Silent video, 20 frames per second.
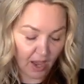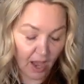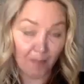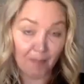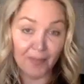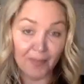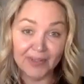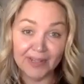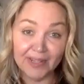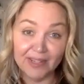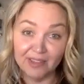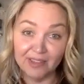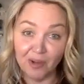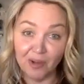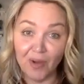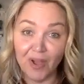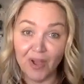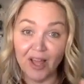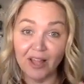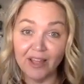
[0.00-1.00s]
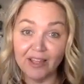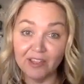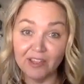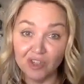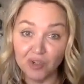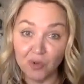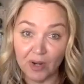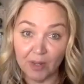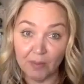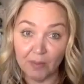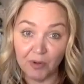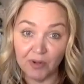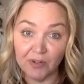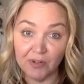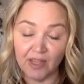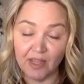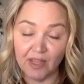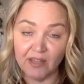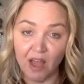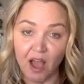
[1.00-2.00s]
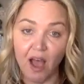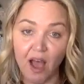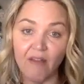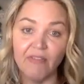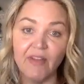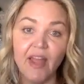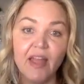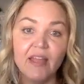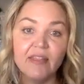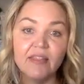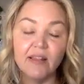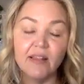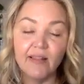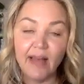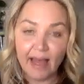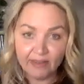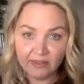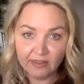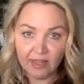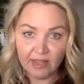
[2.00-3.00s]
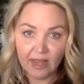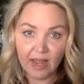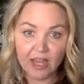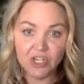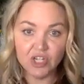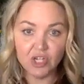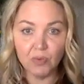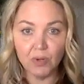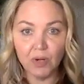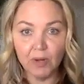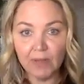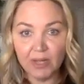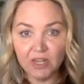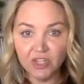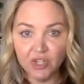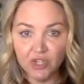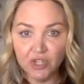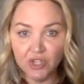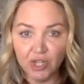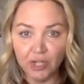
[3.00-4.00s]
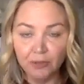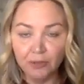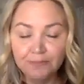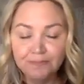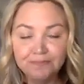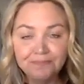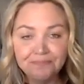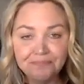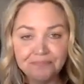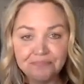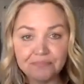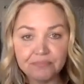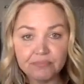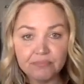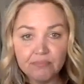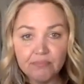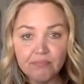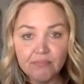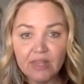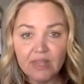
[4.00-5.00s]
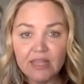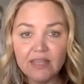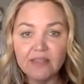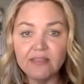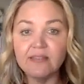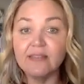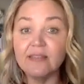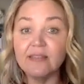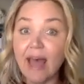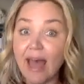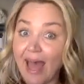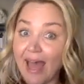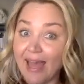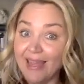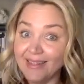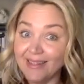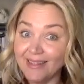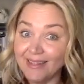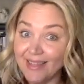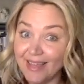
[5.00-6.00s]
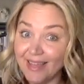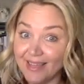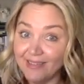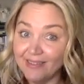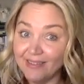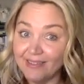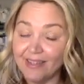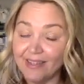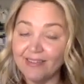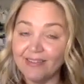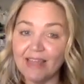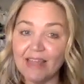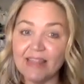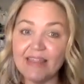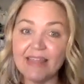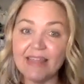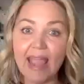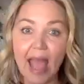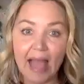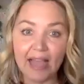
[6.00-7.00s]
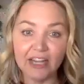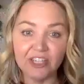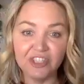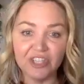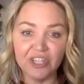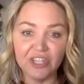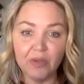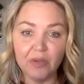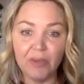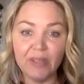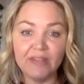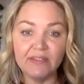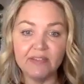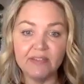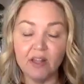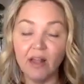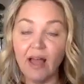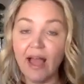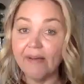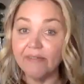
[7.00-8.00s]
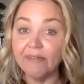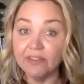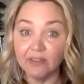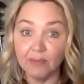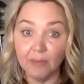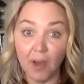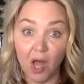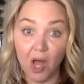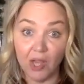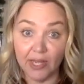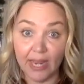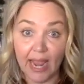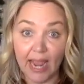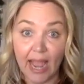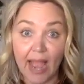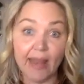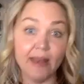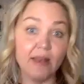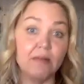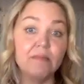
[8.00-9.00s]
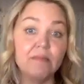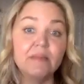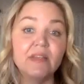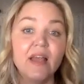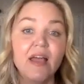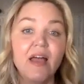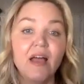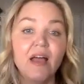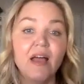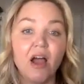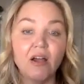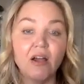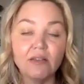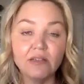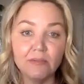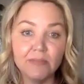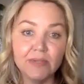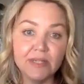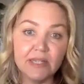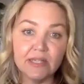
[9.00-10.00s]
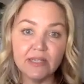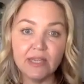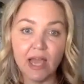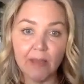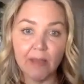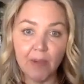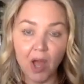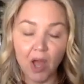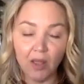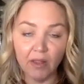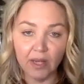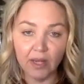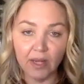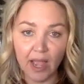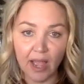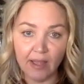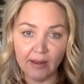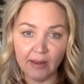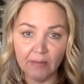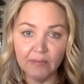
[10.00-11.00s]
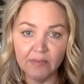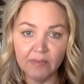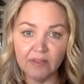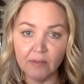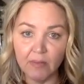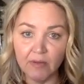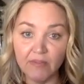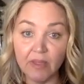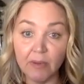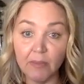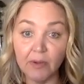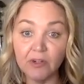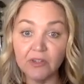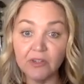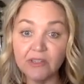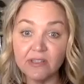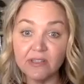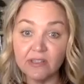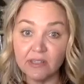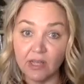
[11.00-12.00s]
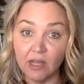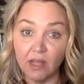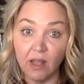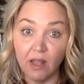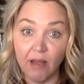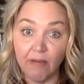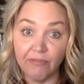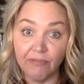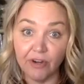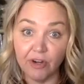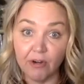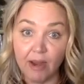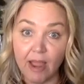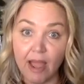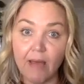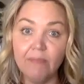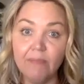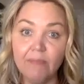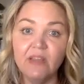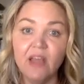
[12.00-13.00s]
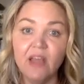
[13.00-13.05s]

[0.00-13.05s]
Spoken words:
Melissa oil is 20% off. The last thing I do want to mention to you is that we still have some holiday items, our limited time holiday items. Some of them are still up for grabs.